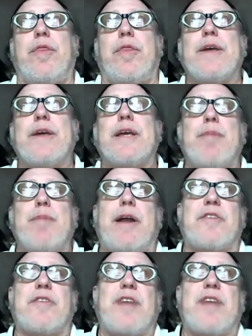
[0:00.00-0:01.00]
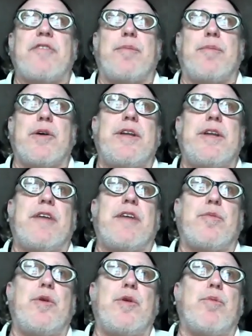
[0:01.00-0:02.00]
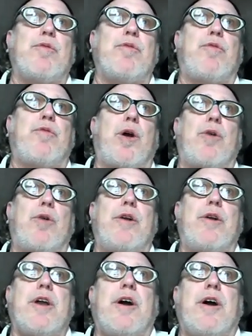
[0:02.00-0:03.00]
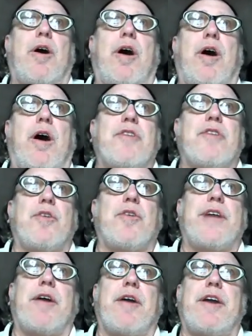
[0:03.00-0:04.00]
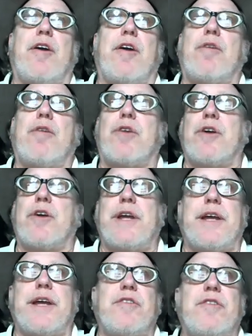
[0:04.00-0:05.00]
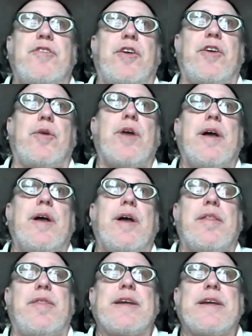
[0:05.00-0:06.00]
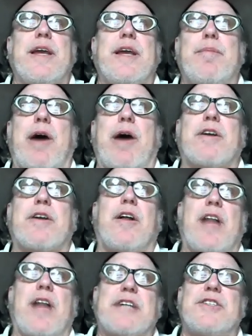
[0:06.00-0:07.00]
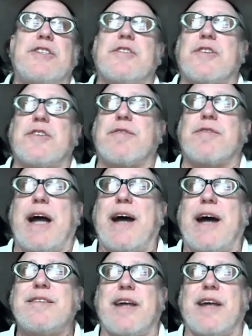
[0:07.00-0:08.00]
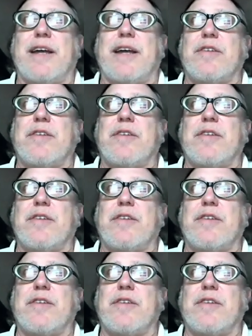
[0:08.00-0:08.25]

thinking about accessibility as we move forward, also carried over into thinking about collections of content.